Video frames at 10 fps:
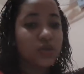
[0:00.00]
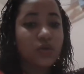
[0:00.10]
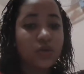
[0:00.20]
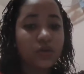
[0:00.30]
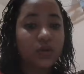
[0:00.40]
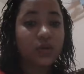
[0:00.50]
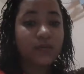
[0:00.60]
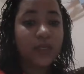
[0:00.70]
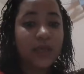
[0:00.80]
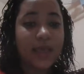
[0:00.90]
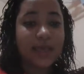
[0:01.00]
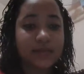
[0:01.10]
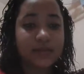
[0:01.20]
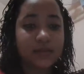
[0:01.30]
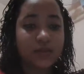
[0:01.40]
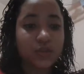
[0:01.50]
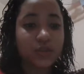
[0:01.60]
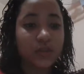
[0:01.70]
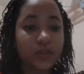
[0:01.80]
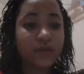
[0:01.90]
You'll be asked
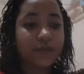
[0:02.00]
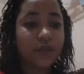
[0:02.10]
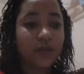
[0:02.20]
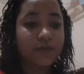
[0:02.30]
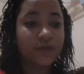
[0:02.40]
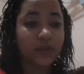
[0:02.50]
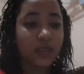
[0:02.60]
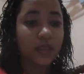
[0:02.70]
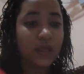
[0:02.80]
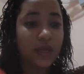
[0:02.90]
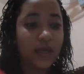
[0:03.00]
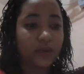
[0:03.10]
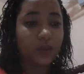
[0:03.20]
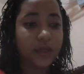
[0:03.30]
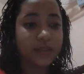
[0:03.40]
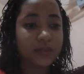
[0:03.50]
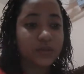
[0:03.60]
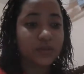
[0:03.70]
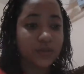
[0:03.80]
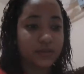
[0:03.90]
to look carefully at what
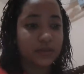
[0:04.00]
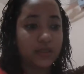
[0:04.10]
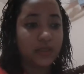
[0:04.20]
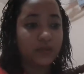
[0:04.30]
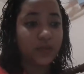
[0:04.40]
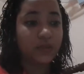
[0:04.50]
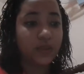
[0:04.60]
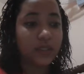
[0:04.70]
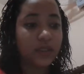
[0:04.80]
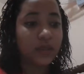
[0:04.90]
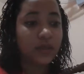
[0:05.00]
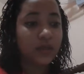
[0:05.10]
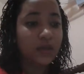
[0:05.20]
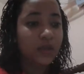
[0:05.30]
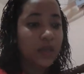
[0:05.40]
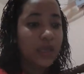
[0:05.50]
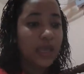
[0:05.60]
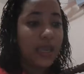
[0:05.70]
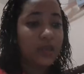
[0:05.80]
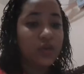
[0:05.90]
students individually,
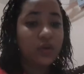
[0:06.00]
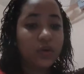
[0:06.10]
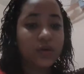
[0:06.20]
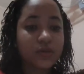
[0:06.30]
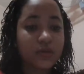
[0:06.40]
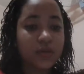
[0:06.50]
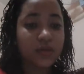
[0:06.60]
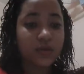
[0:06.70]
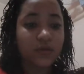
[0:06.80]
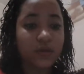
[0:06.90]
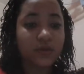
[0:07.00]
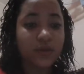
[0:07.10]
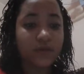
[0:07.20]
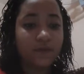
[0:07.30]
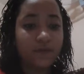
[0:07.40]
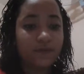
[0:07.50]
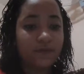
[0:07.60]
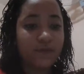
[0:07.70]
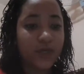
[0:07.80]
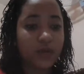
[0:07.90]
and you consider all the
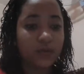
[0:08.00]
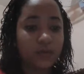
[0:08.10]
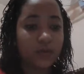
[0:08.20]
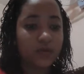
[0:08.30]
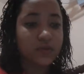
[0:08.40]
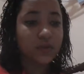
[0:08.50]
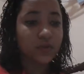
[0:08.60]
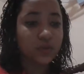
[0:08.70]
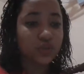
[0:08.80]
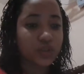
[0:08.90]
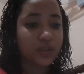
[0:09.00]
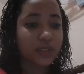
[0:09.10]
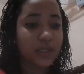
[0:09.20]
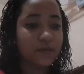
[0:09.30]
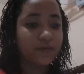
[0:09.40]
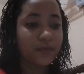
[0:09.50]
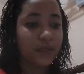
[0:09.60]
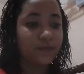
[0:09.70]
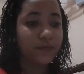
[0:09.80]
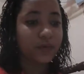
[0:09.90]
variables which
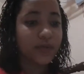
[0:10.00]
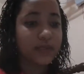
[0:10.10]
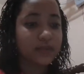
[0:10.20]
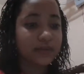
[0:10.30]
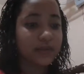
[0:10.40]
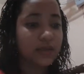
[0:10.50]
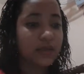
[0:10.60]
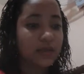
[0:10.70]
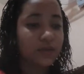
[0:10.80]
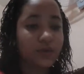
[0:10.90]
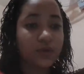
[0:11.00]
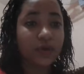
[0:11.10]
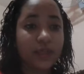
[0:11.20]
influence their